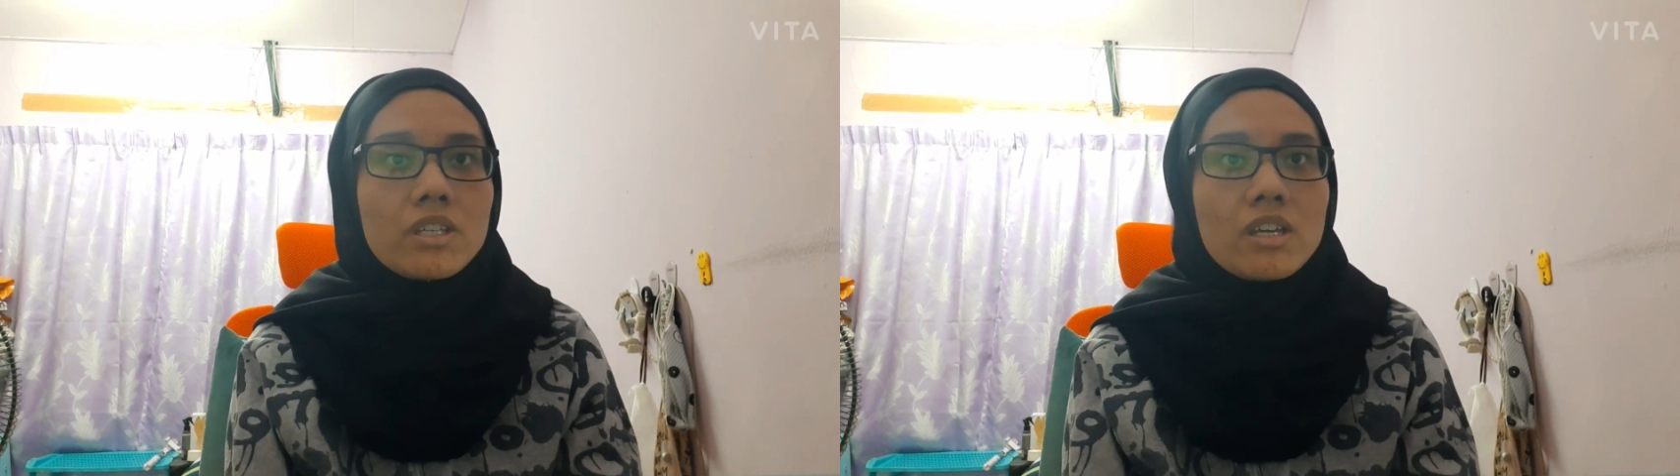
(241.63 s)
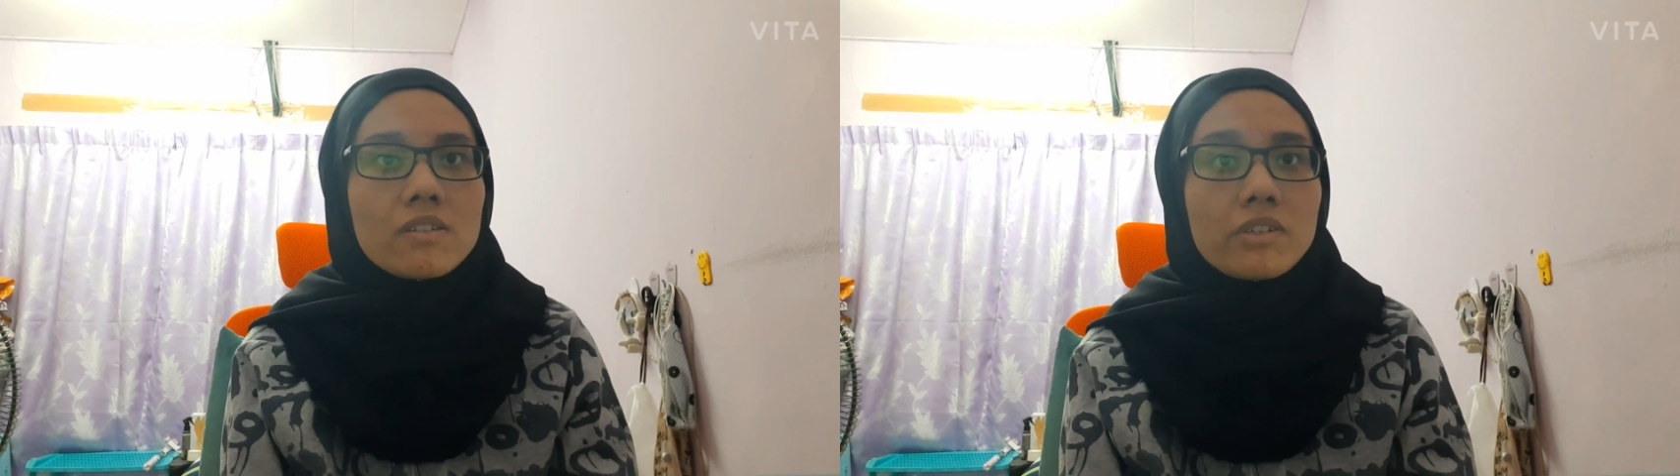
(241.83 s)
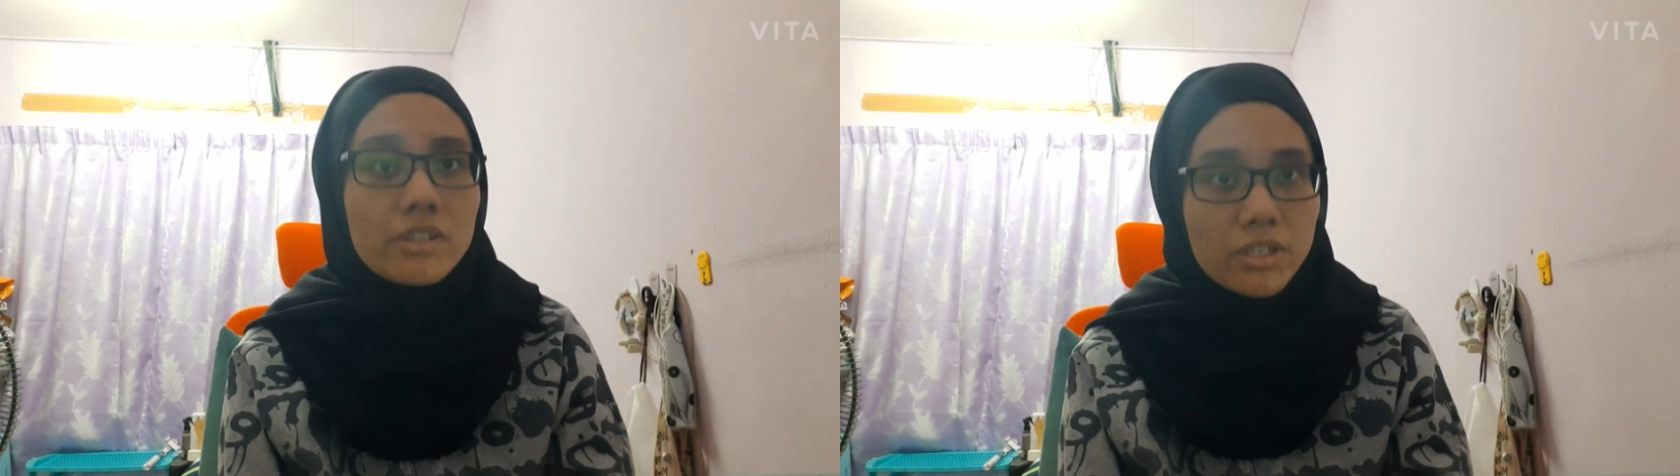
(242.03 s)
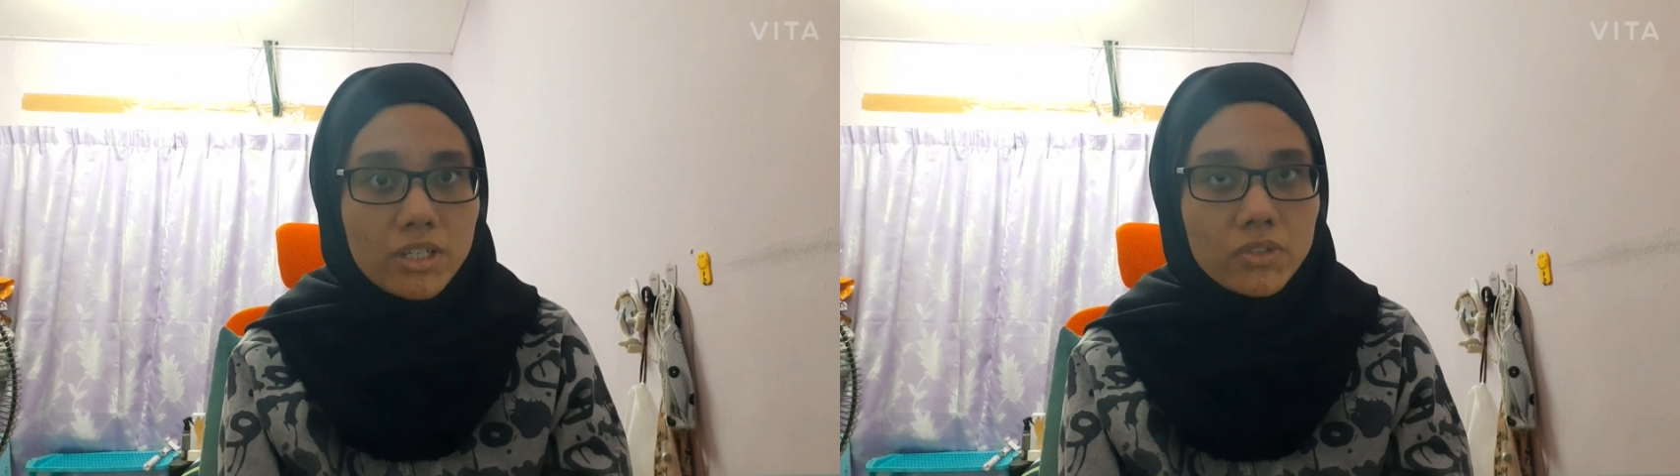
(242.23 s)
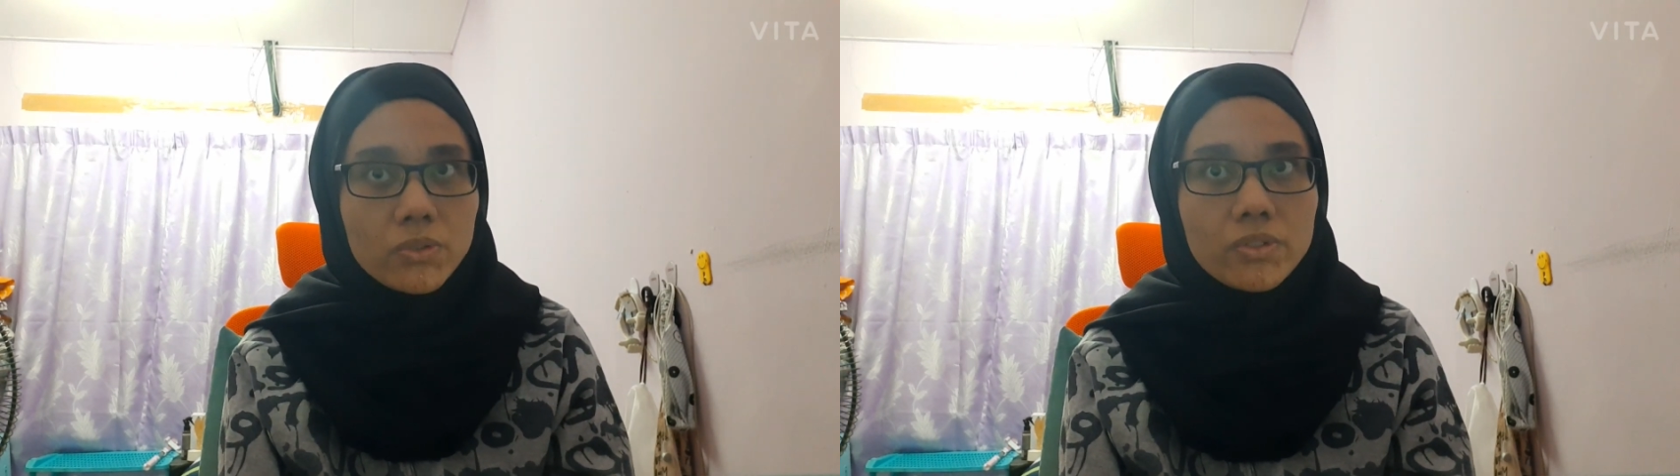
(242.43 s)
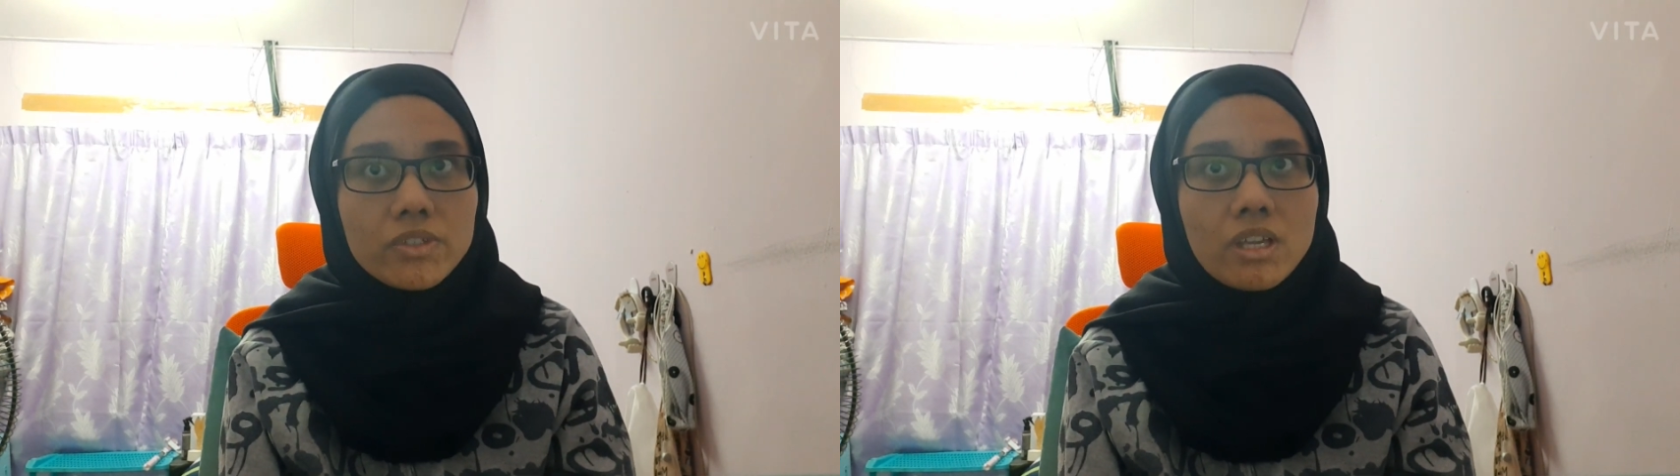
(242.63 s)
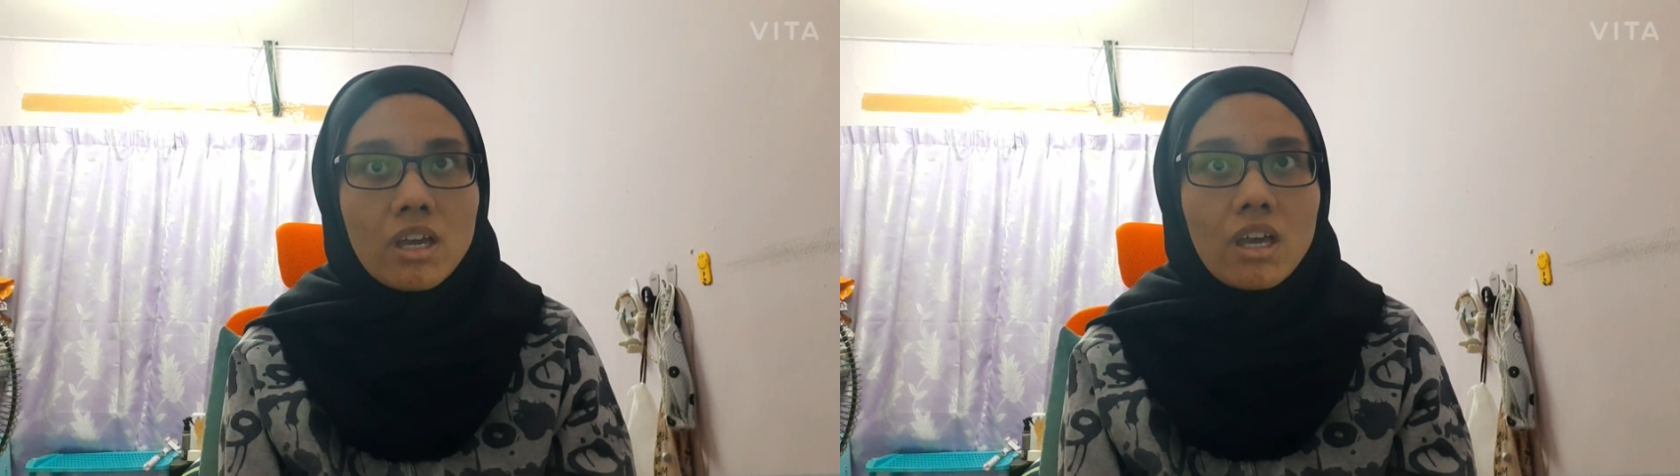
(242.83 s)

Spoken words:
as learning tools,